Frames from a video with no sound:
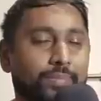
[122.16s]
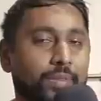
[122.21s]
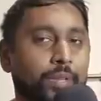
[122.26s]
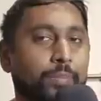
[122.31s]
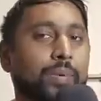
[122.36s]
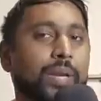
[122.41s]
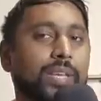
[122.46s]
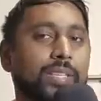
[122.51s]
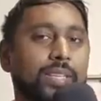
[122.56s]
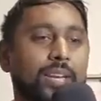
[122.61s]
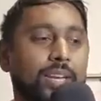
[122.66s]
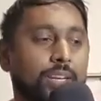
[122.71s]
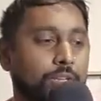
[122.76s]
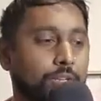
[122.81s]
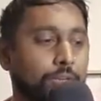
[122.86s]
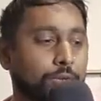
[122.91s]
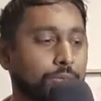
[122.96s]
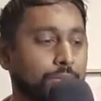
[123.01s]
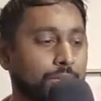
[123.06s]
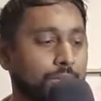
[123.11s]
The best I could
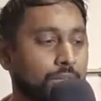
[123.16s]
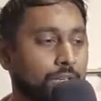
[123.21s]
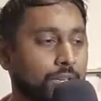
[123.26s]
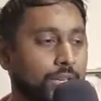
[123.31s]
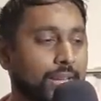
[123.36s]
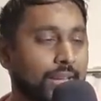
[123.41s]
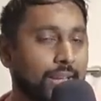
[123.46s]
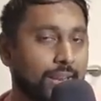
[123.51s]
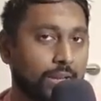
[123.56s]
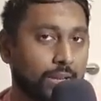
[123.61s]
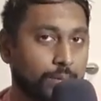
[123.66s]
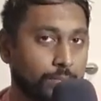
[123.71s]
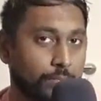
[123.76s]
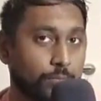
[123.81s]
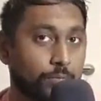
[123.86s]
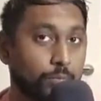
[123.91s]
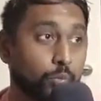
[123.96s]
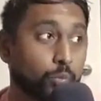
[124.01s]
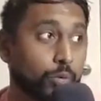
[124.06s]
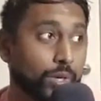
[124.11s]
do was look at him
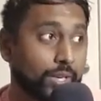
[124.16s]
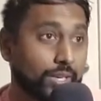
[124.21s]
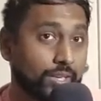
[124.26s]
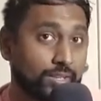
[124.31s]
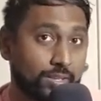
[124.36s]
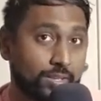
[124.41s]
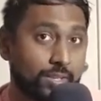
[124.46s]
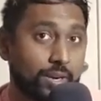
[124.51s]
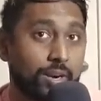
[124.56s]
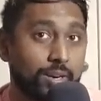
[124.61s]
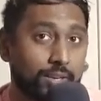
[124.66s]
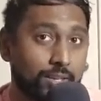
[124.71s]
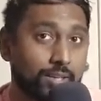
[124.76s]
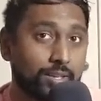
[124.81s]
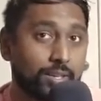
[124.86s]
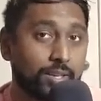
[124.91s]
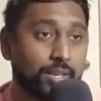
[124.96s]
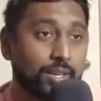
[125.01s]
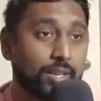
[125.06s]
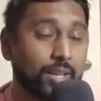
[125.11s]
when he started
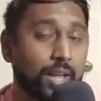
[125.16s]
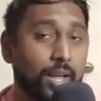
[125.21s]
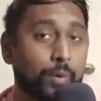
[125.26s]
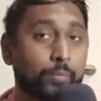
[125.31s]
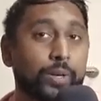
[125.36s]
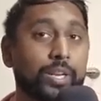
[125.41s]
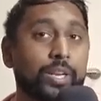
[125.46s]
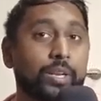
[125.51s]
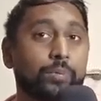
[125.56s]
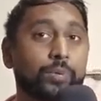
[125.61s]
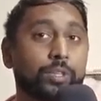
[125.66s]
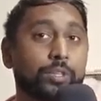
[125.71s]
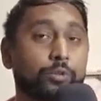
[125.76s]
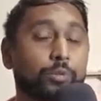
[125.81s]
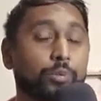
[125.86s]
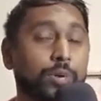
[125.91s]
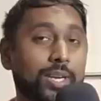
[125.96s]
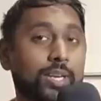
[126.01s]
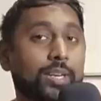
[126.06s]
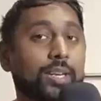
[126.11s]
and when he was
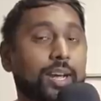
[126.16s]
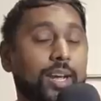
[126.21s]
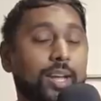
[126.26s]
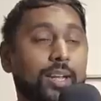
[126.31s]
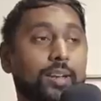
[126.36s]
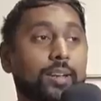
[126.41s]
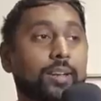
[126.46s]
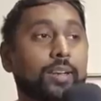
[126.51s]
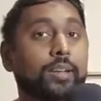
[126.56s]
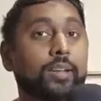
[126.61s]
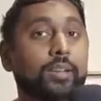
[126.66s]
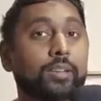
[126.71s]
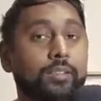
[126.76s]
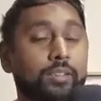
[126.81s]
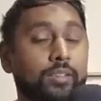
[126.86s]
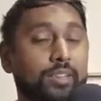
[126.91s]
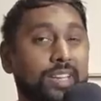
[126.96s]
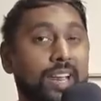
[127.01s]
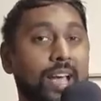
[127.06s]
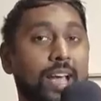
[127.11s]
29
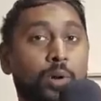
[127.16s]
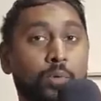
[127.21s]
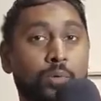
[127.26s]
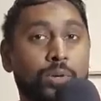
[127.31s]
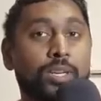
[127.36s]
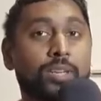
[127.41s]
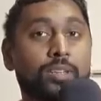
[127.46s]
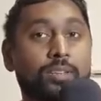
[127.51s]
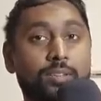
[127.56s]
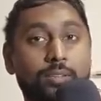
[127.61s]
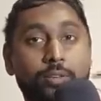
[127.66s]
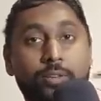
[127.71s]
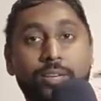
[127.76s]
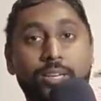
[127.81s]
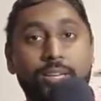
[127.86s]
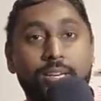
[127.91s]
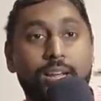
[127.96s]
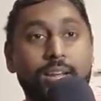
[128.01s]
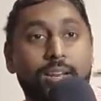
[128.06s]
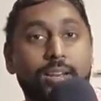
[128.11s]
to now when he's
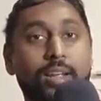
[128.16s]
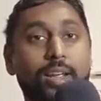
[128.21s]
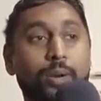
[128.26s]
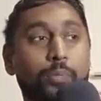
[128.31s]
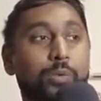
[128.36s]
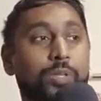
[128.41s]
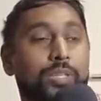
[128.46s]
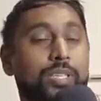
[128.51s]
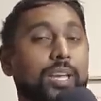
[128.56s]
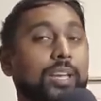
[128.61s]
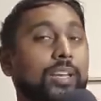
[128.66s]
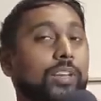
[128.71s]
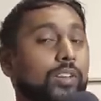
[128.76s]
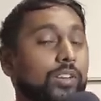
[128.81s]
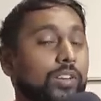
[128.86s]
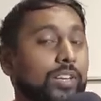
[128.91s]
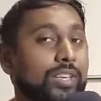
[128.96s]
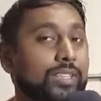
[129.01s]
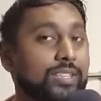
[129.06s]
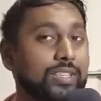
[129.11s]
39, and we'll take a
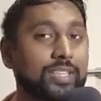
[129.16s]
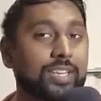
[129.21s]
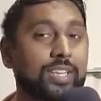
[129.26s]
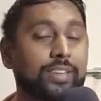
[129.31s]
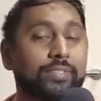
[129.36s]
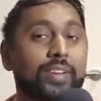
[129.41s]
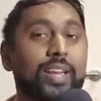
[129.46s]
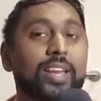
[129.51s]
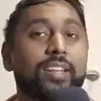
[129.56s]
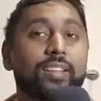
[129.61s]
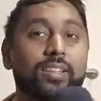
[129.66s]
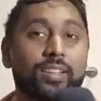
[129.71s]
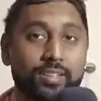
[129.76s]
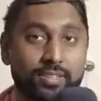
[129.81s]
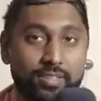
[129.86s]
look and see if anything's